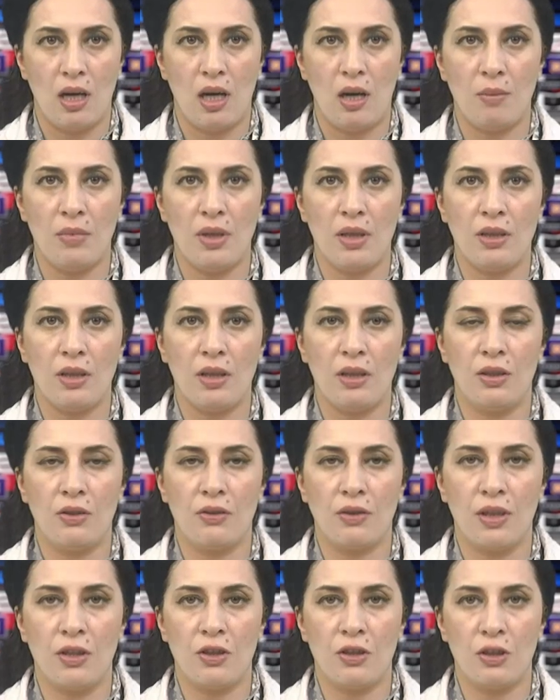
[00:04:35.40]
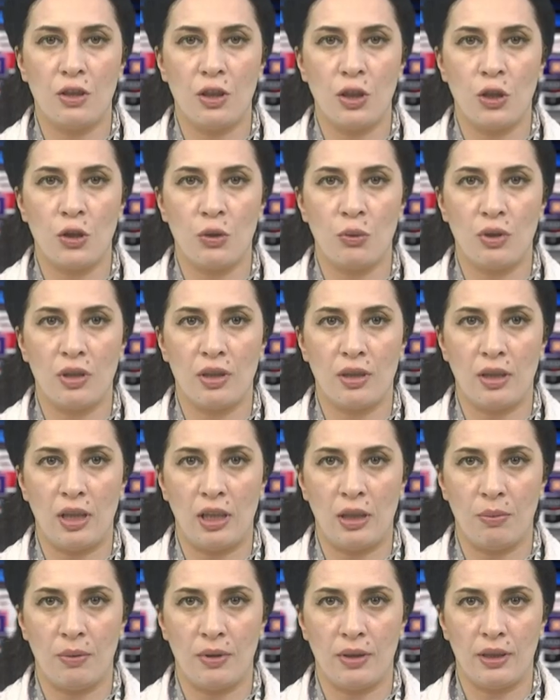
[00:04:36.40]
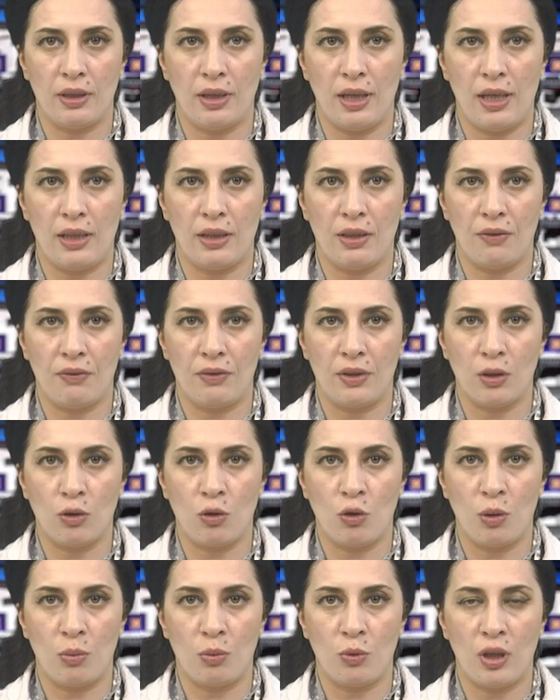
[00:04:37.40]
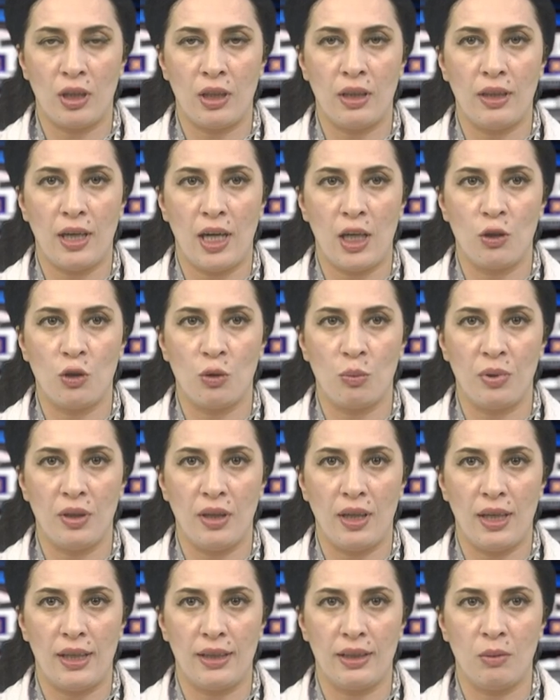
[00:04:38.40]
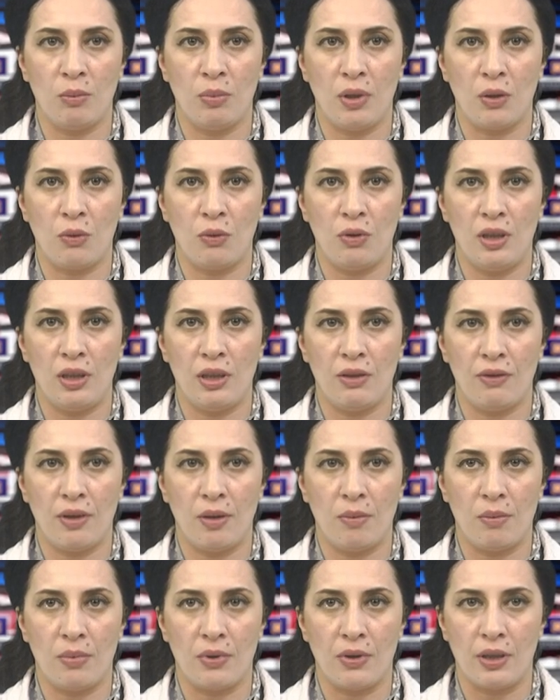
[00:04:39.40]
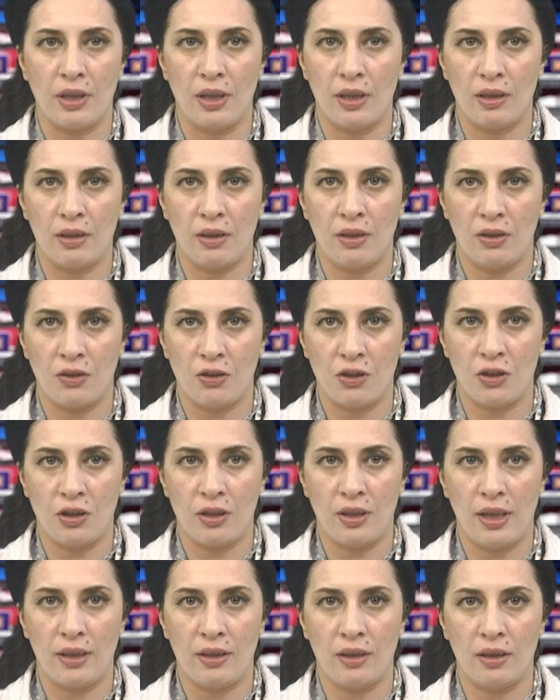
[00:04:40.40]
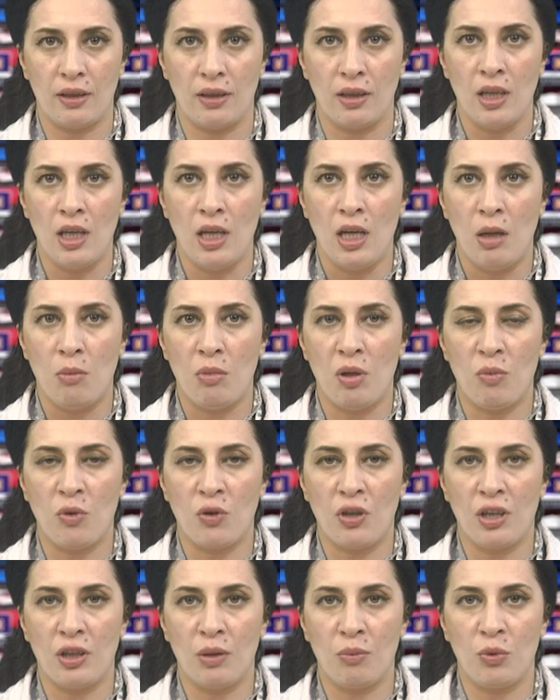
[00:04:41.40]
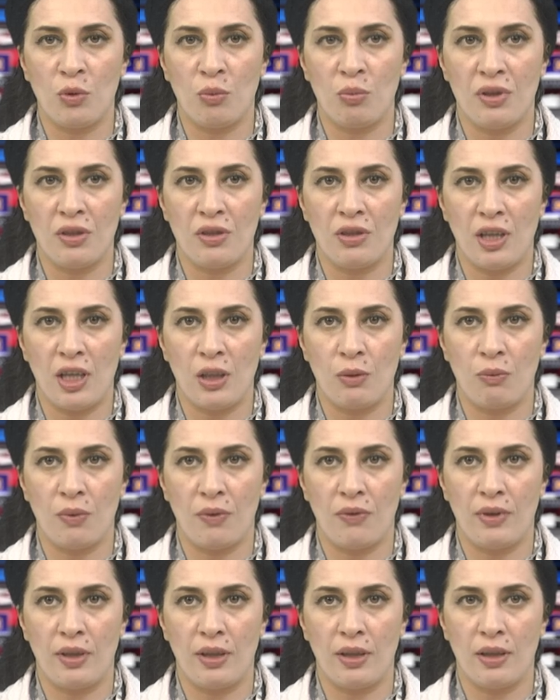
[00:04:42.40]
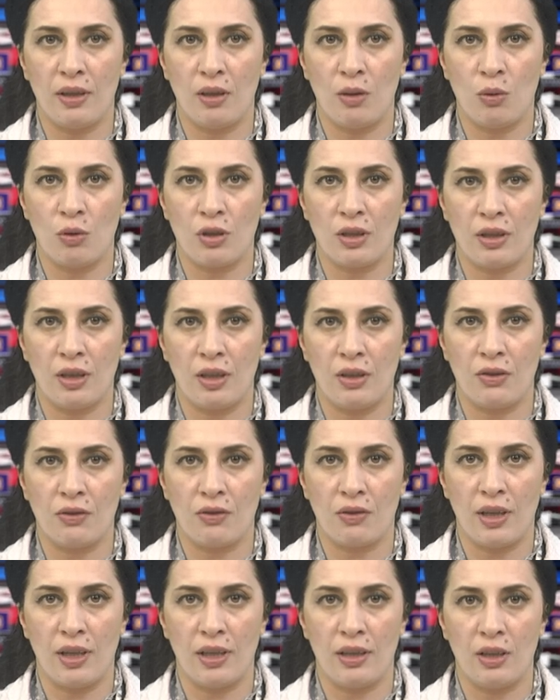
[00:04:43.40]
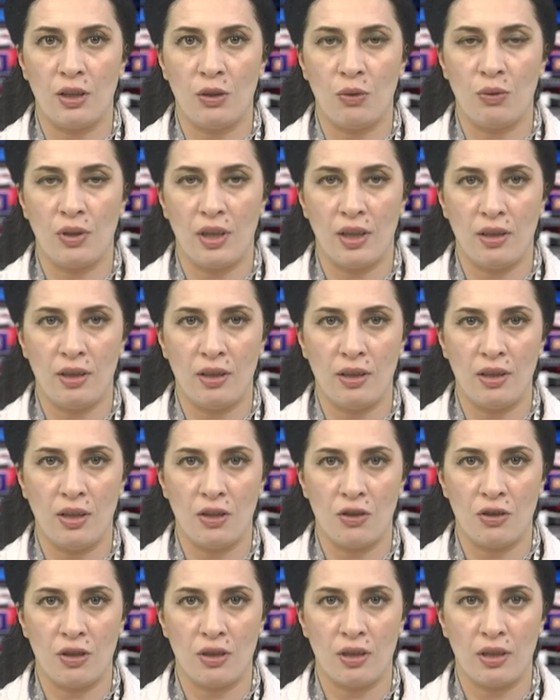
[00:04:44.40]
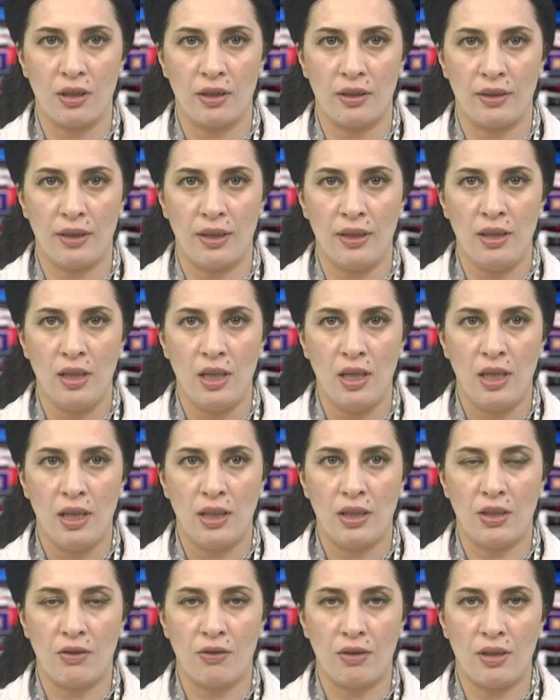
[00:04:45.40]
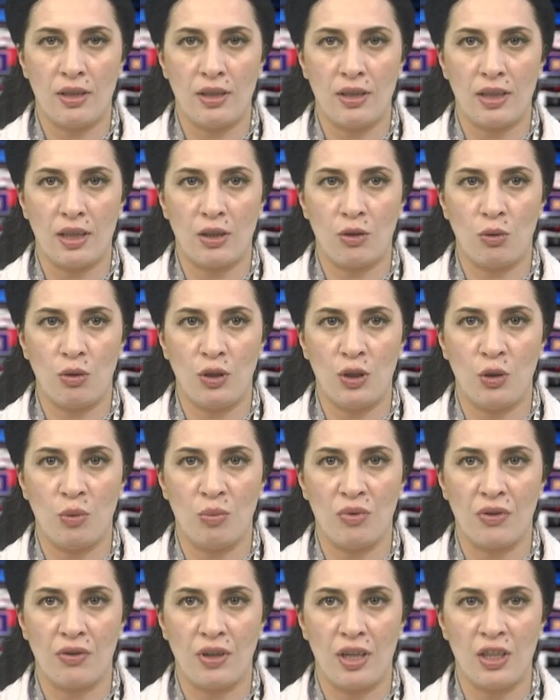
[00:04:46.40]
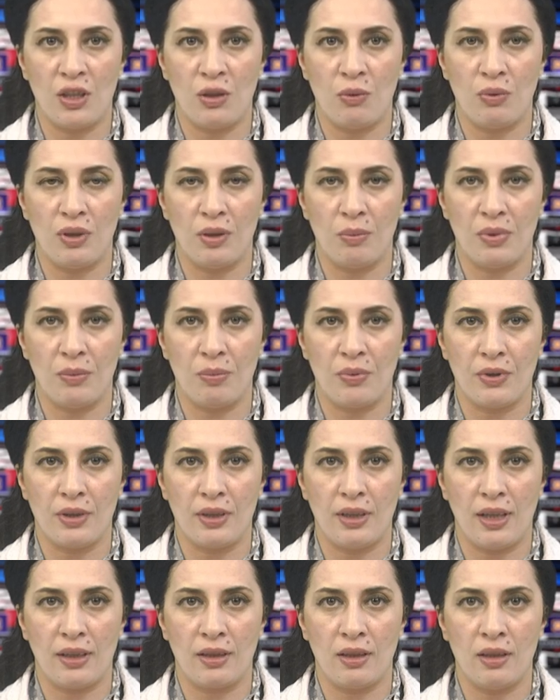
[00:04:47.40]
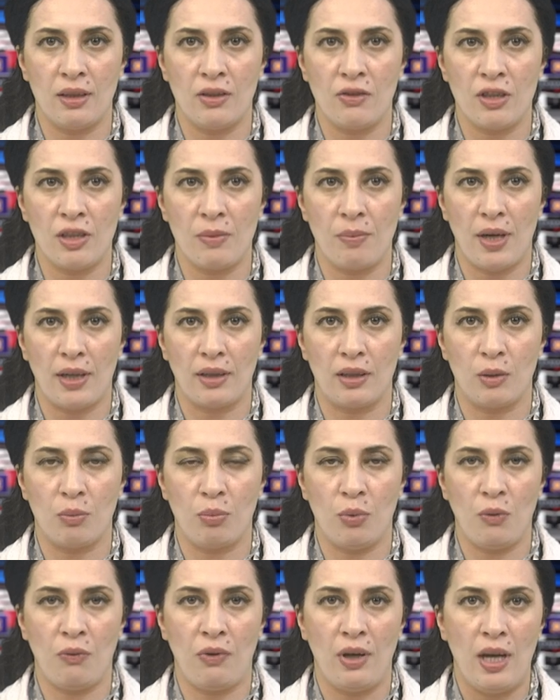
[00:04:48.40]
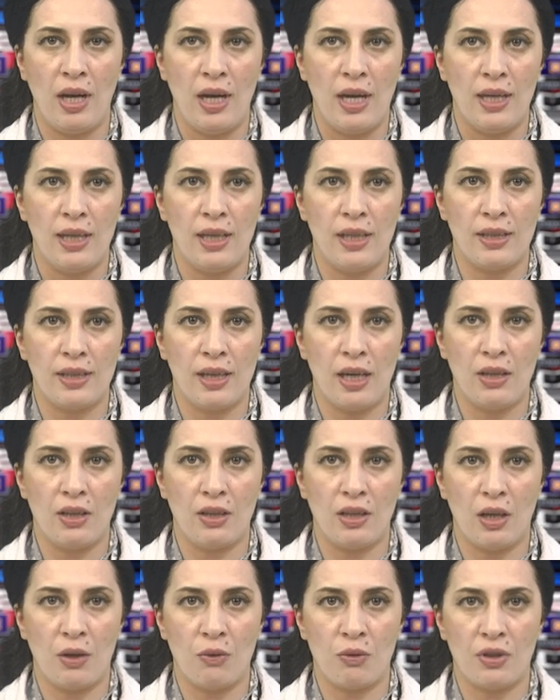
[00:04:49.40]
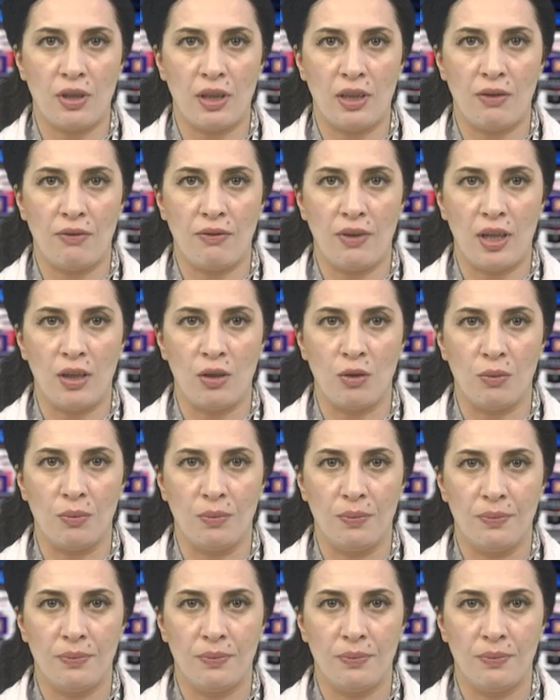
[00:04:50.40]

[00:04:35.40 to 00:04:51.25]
Amnesty International issued a statement ahead of the COP29 to be held in Baku in November and urged that the memorandum to be signed with the host country and the United Nations contain guarantees that all human rights will be protected and respected, both inside and outside the venue.